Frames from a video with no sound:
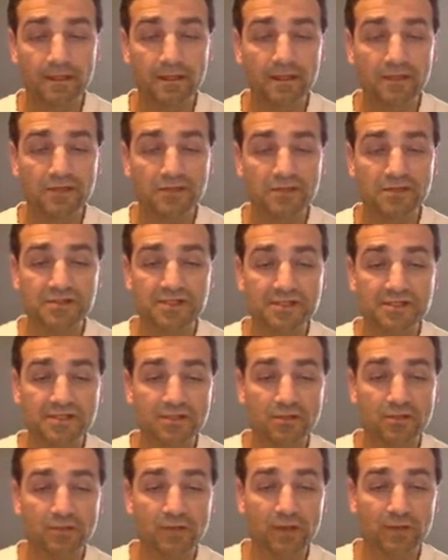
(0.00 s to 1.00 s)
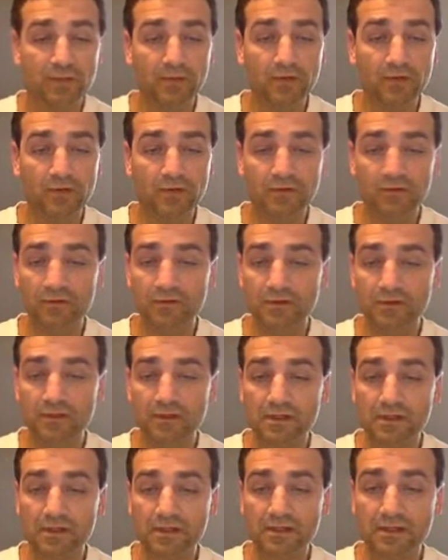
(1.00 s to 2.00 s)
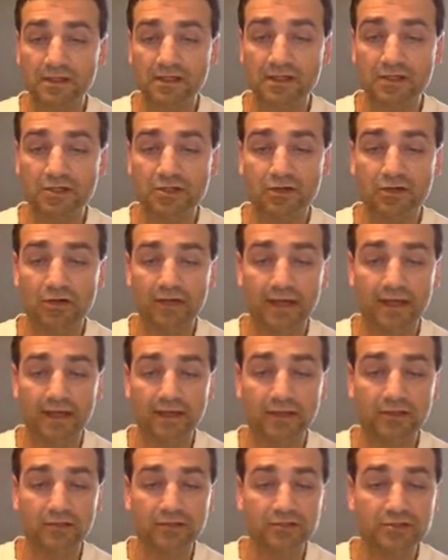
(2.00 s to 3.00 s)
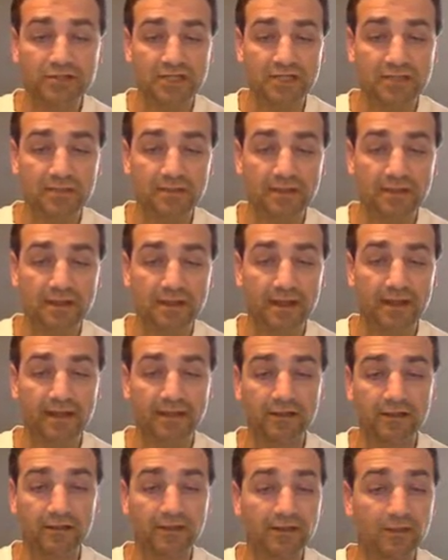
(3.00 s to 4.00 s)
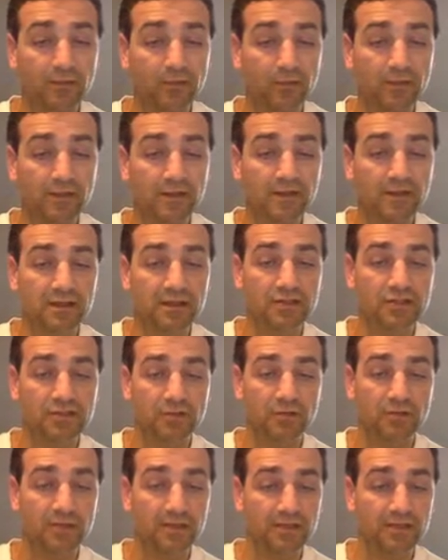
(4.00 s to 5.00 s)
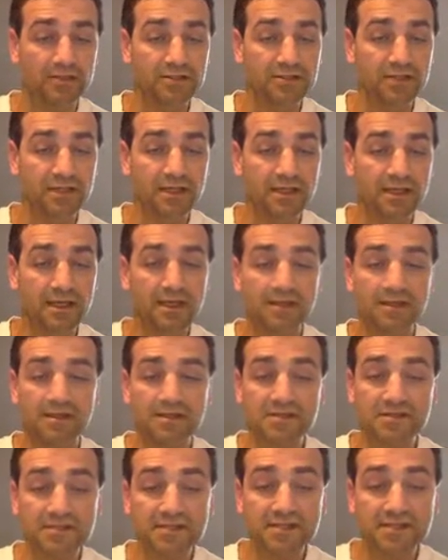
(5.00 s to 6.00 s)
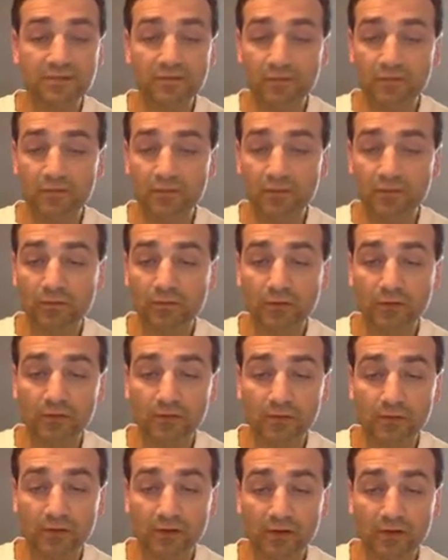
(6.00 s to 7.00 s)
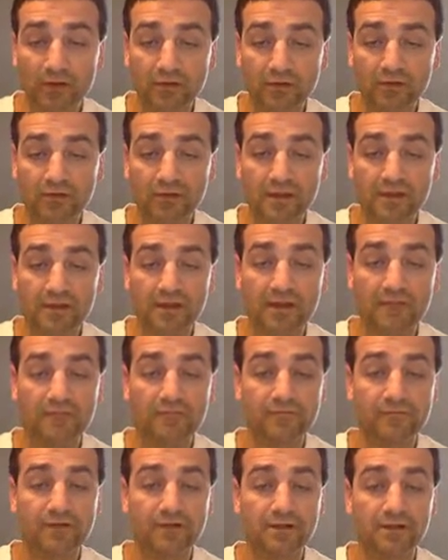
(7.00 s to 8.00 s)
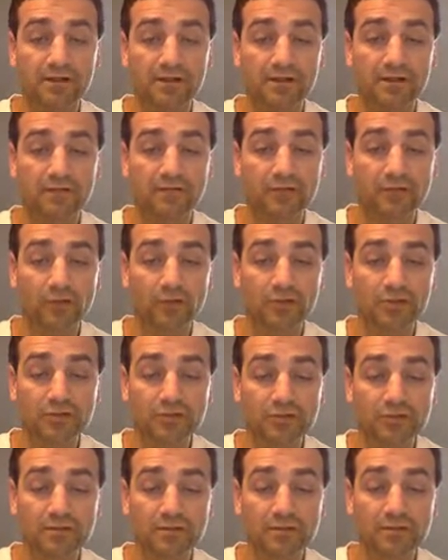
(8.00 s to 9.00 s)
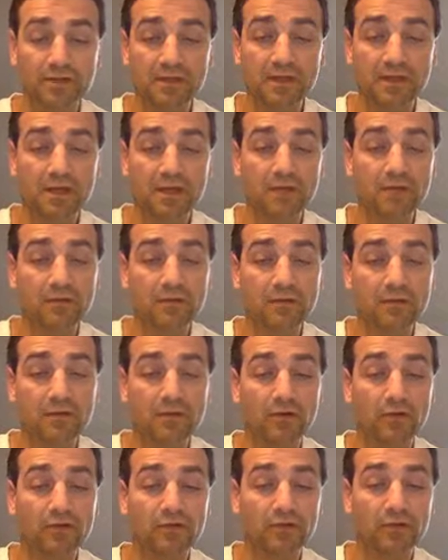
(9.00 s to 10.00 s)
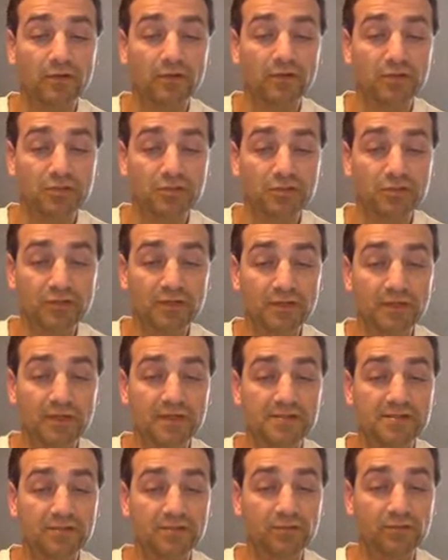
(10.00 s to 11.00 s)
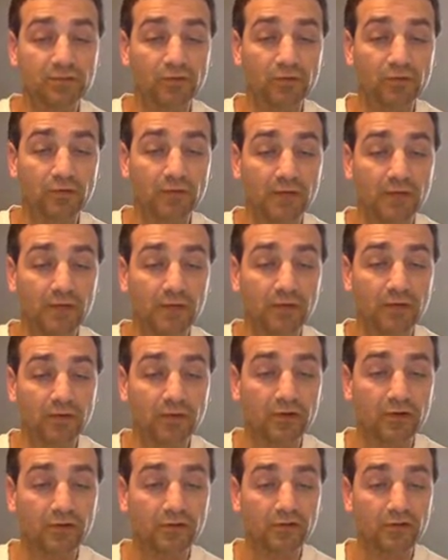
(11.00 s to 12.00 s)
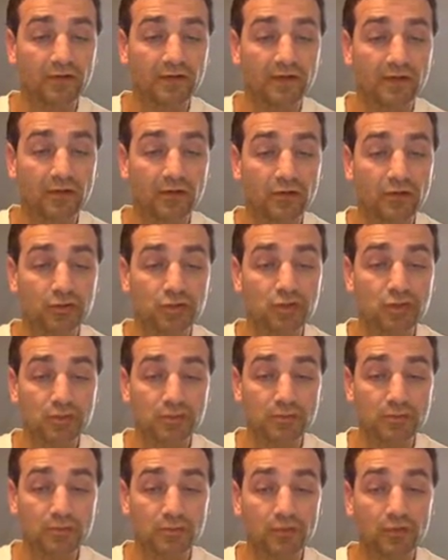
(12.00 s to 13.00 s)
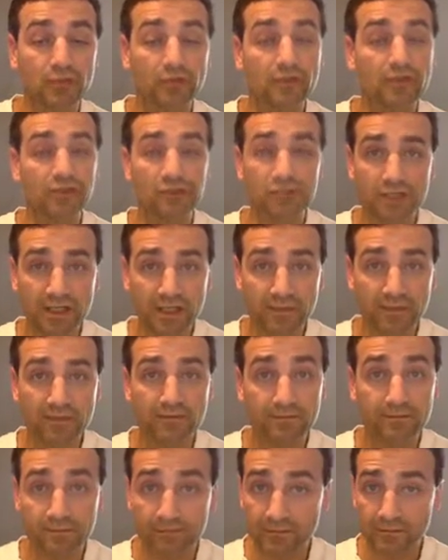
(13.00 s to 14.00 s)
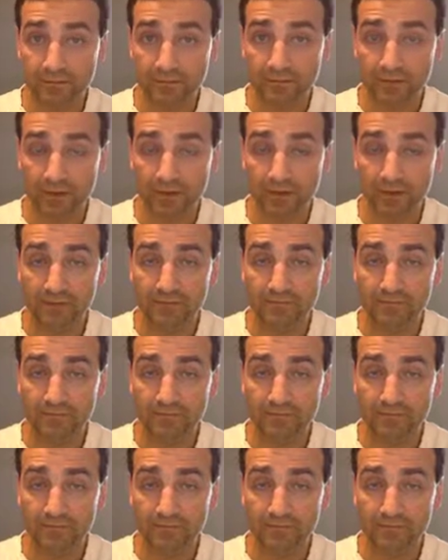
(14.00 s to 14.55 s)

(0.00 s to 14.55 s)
So it says here the rock particles in the glacier are angular in shape. Angular means pointy and sharp-edged. This is different from eroded particles in a flowing stream. Remember, a flowing stream has eroded rock particles that are smoother in shape. Okay?